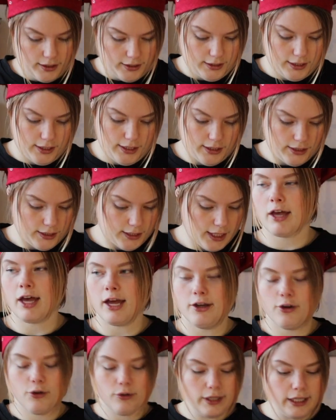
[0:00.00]
Since
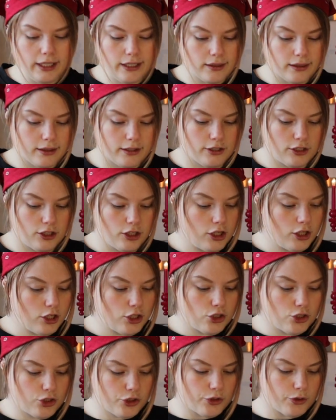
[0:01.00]
I don't eat
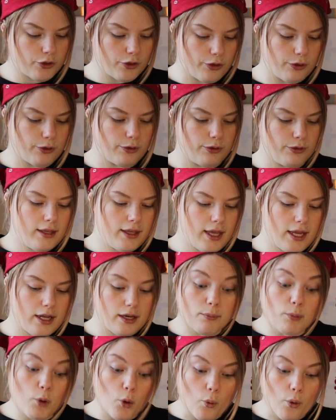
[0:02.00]
sugar
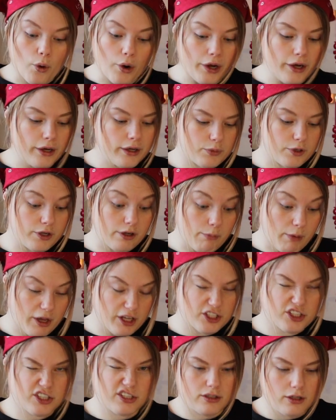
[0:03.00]
anymore, pretty
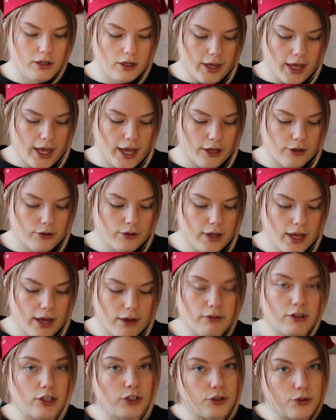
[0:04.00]
much, I don't
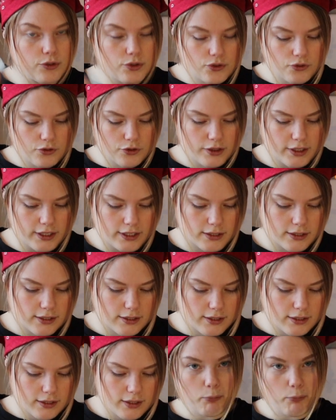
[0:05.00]
have any use for this.